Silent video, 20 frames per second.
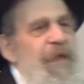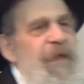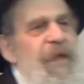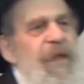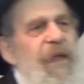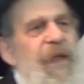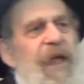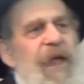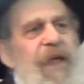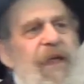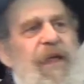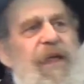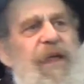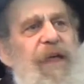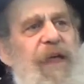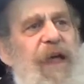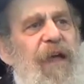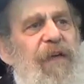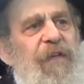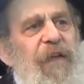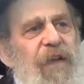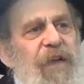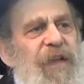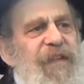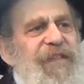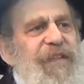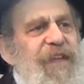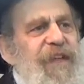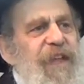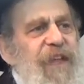He has all the
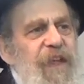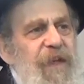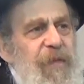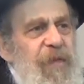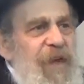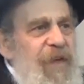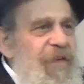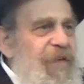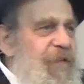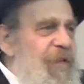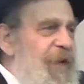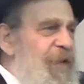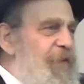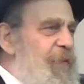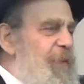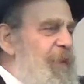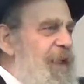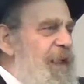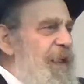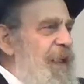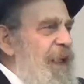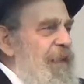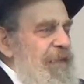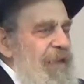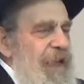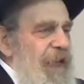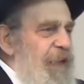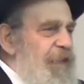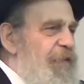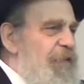tzaddikim, he has the Rashbi,
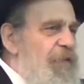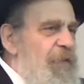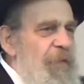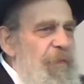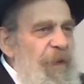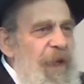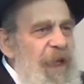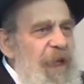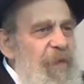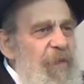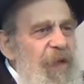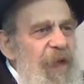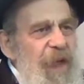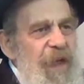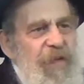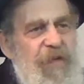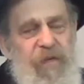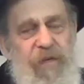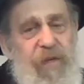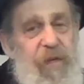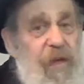he has the Rebbeim, he has,